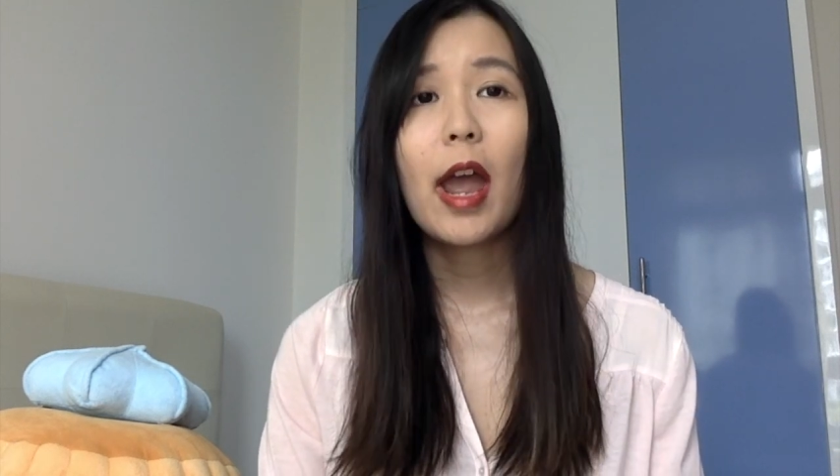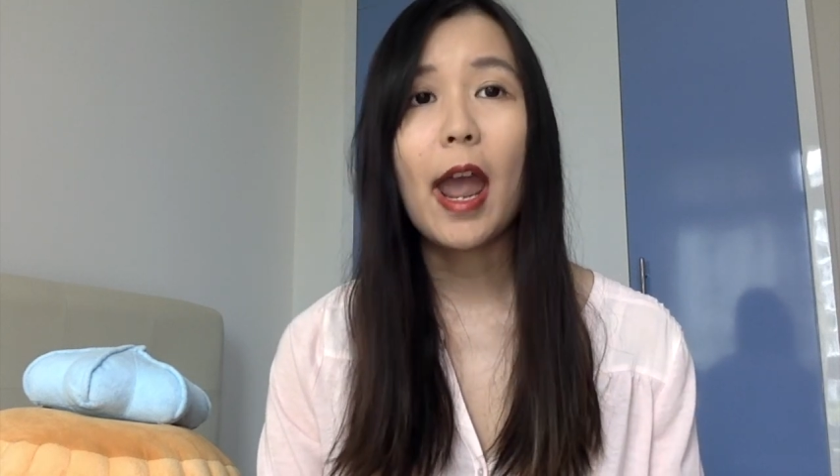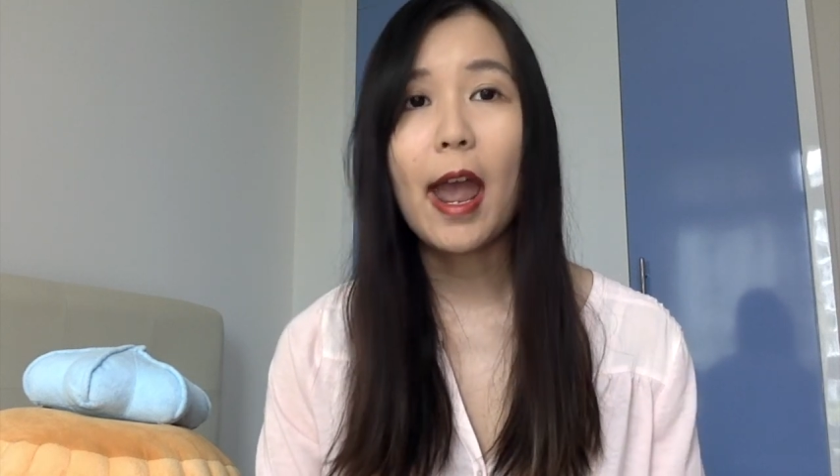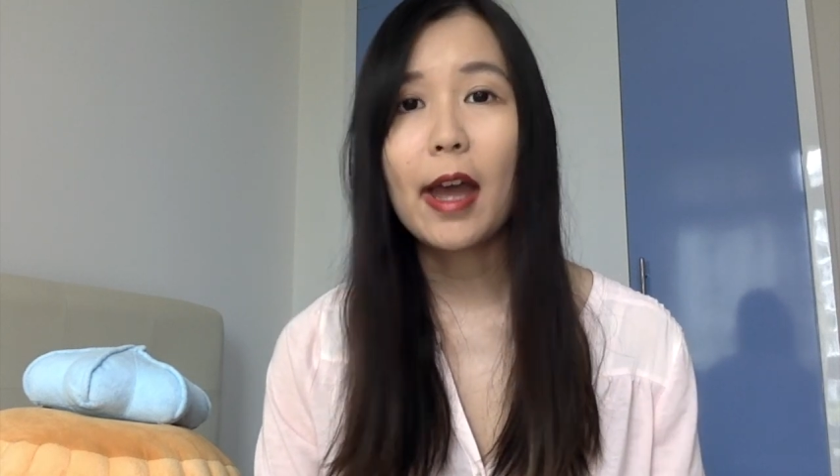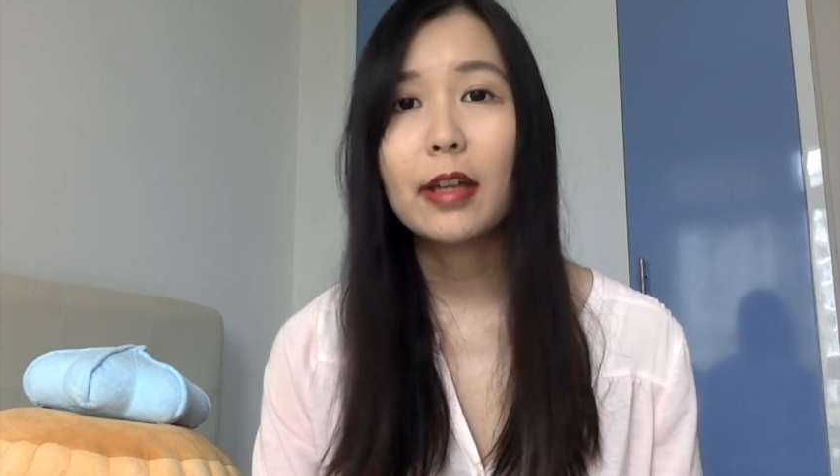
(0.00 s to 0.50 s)

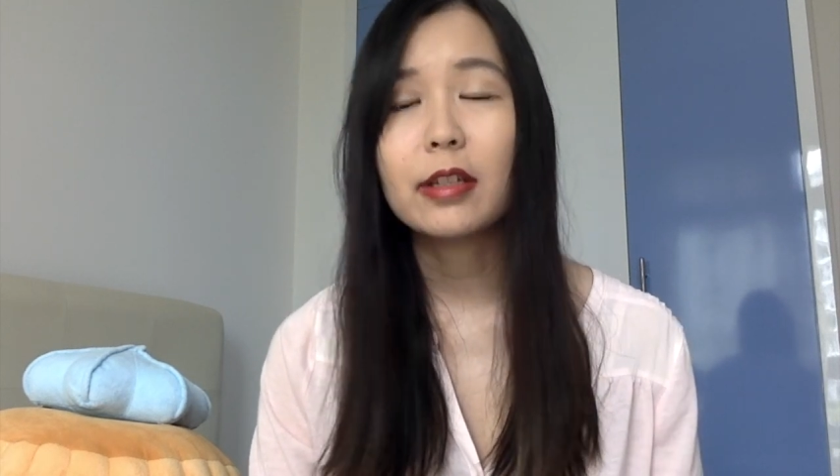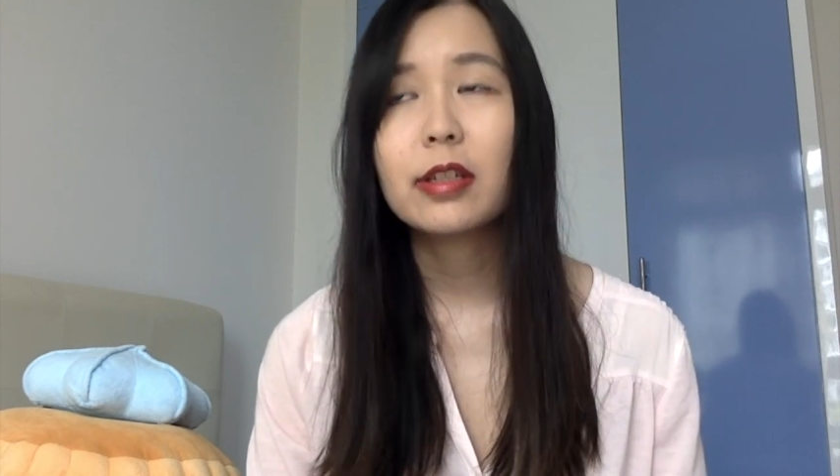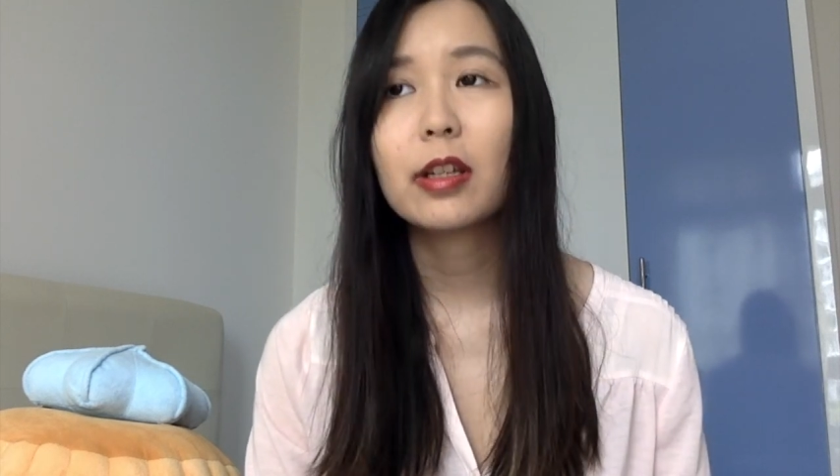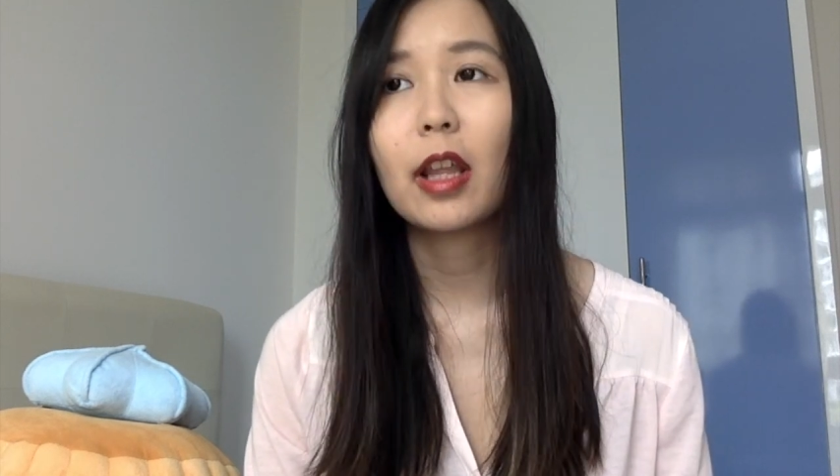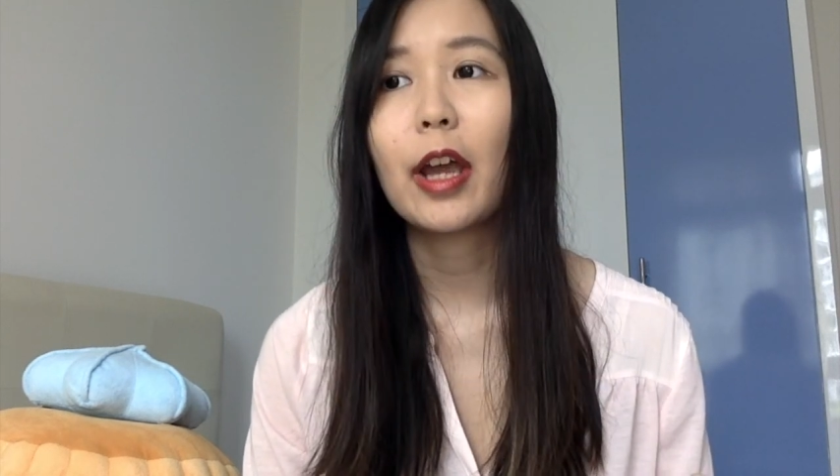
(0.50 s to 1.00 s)
and
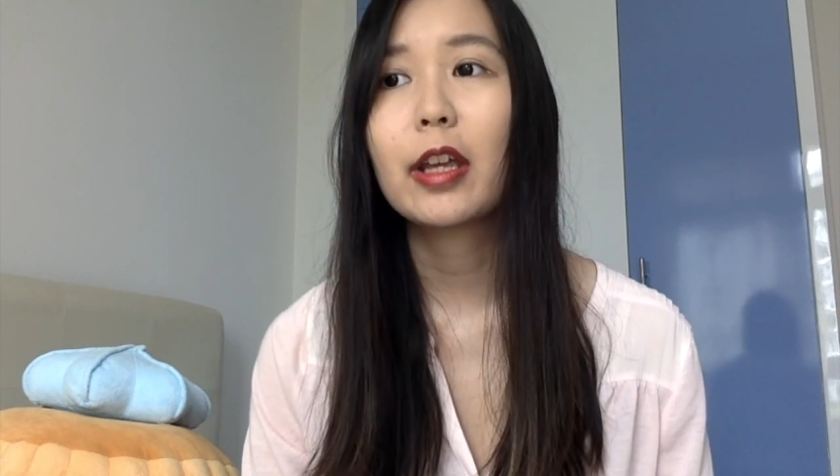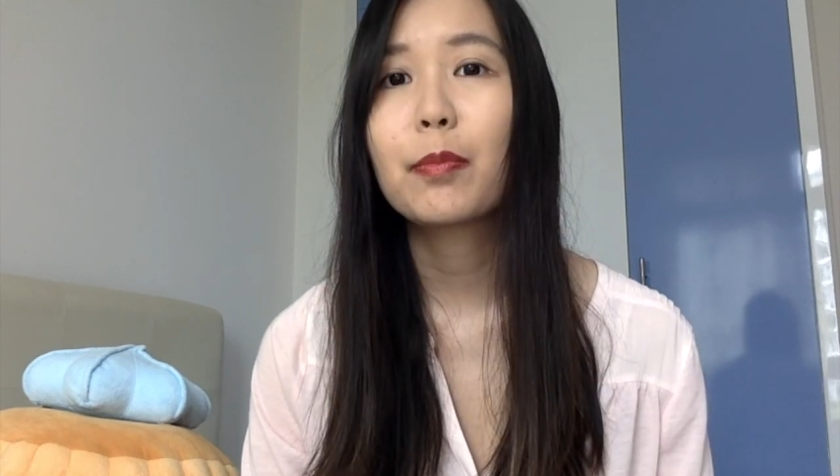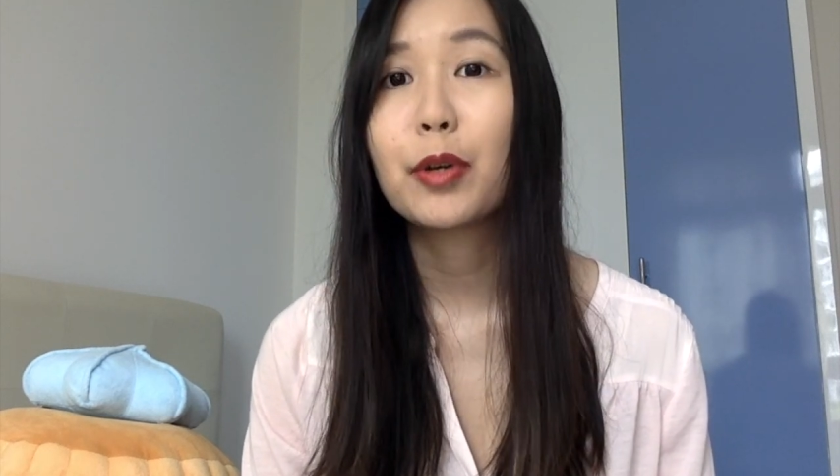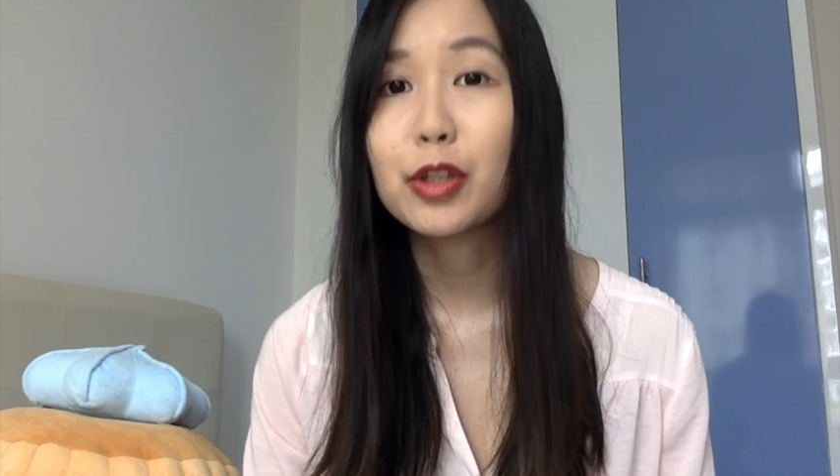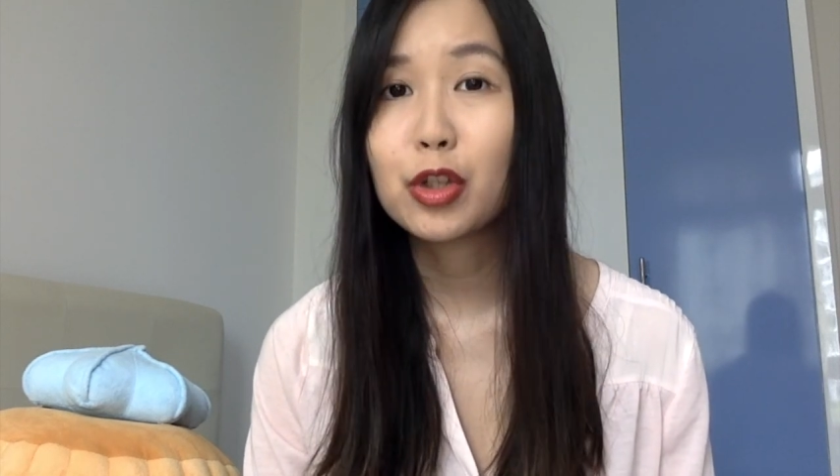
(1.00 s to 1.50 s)
like
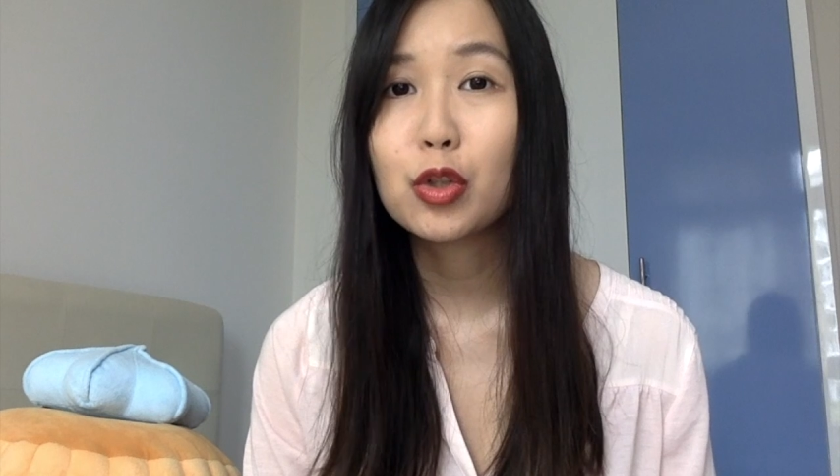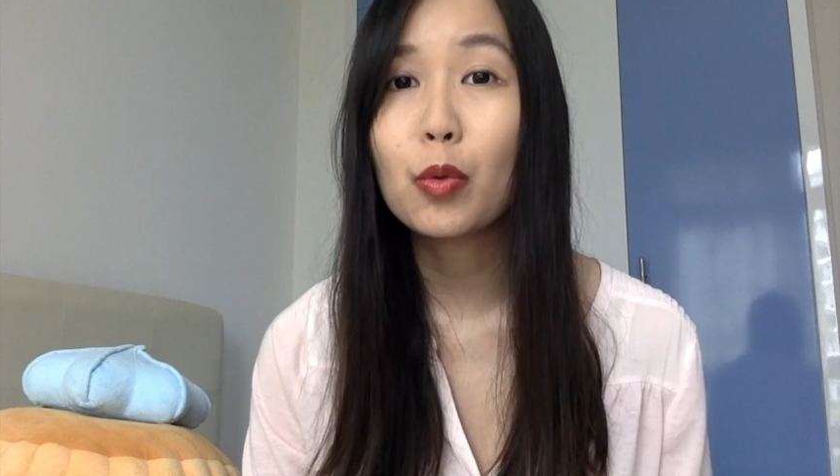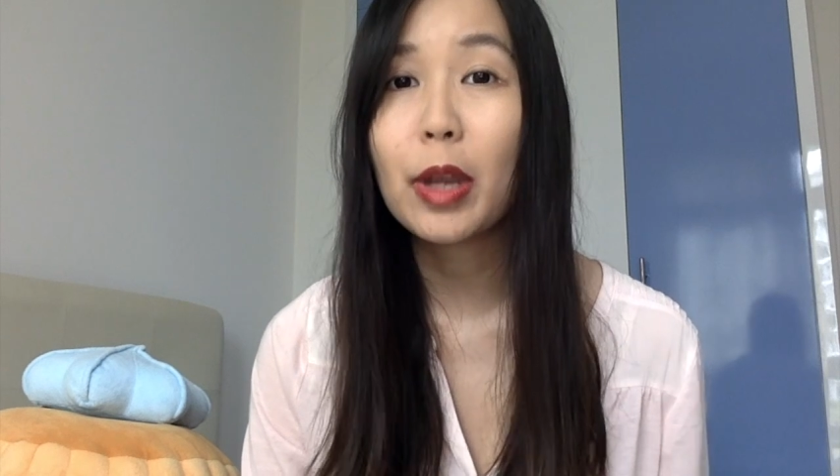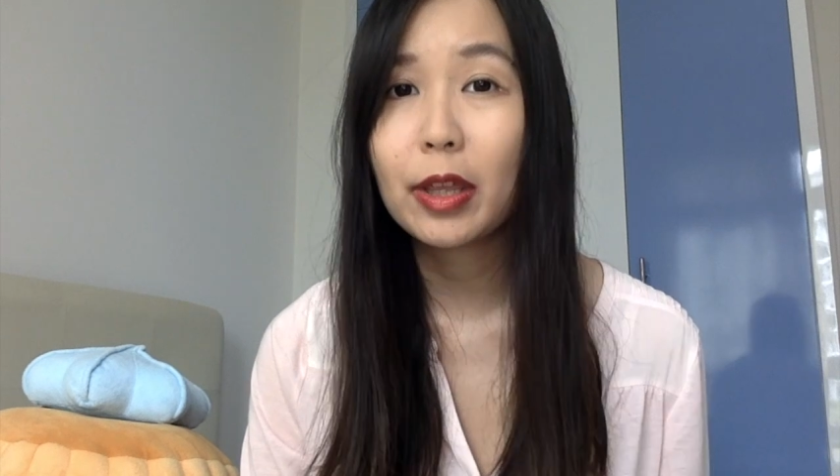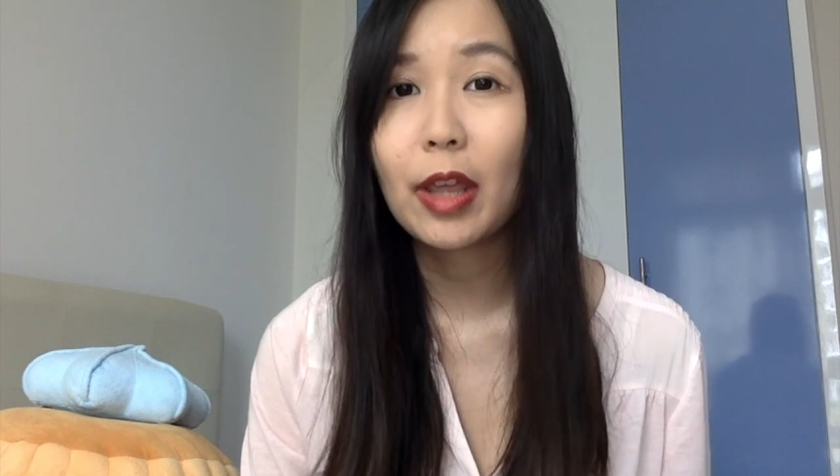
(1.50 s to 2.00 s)

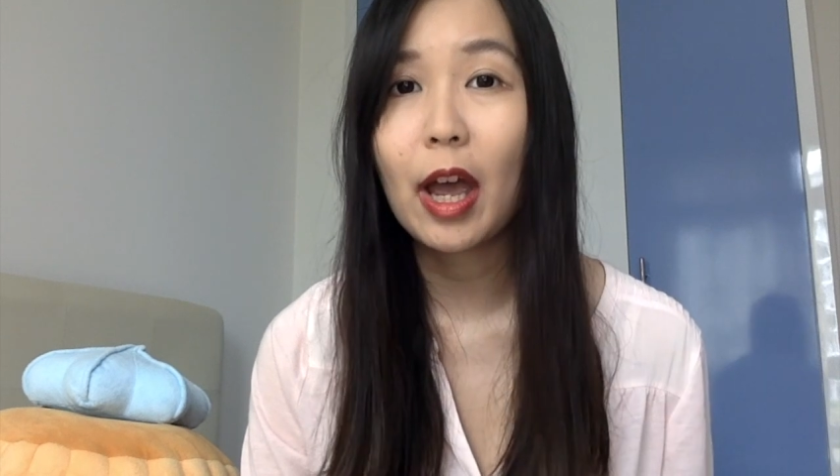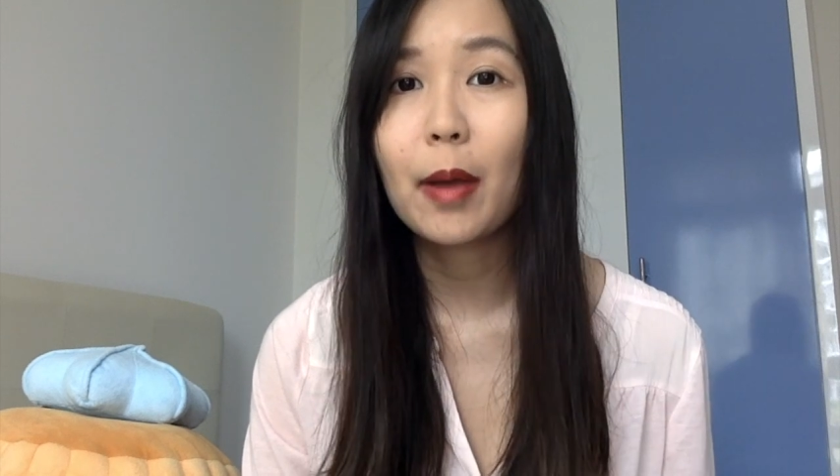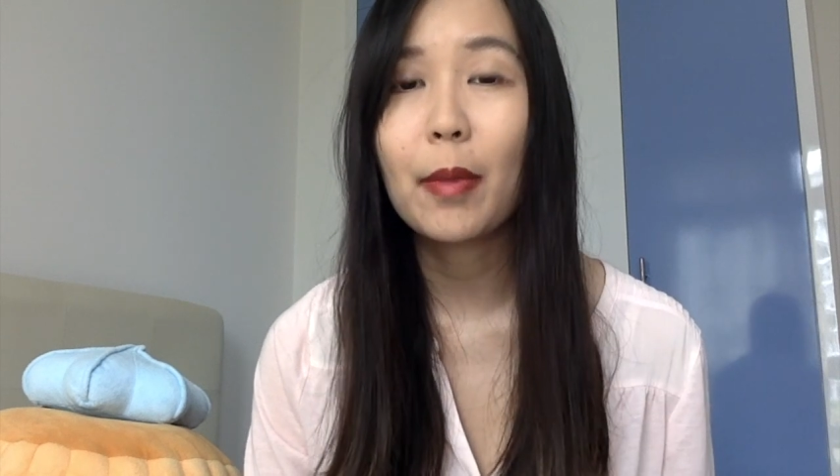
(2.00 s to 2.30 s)
pursuing them,